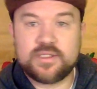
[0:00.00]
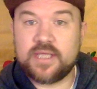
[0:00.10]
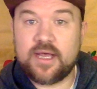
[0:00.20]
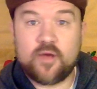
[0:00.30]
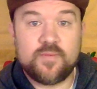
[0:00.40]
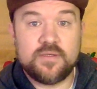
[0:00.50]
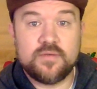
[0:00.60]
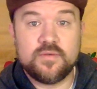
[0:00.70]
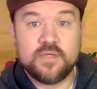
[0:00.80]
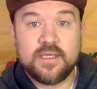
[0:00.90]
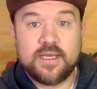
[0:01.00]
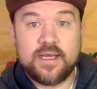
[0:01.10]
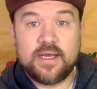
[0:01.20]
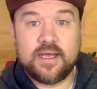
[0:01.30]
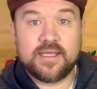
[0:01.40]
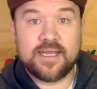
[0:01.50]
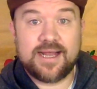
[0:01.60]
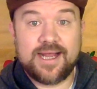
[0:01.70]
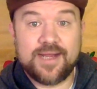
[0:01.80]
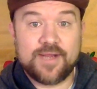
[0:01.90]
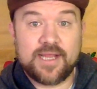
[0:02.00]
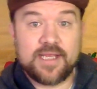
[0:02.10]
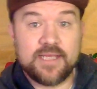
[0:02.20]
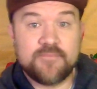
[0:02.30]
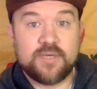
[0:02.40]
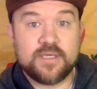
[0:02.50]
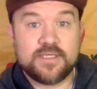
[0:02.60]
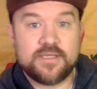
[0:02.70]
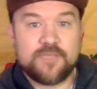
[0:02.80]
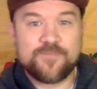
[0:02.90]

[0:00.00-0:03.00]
to help you get hired and get booked.